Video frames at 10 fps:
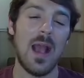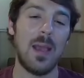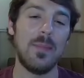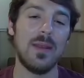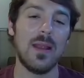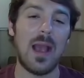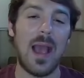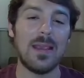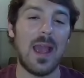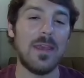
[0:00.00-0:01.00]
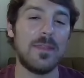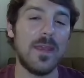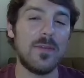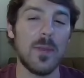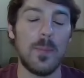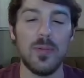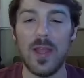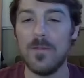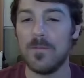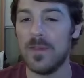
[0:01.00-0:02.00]
I mean, I think the
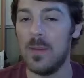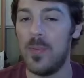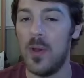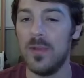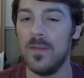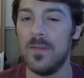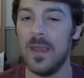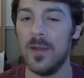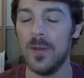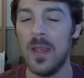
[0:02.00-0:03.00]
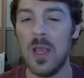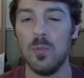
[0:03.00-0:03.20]
play for the opponent there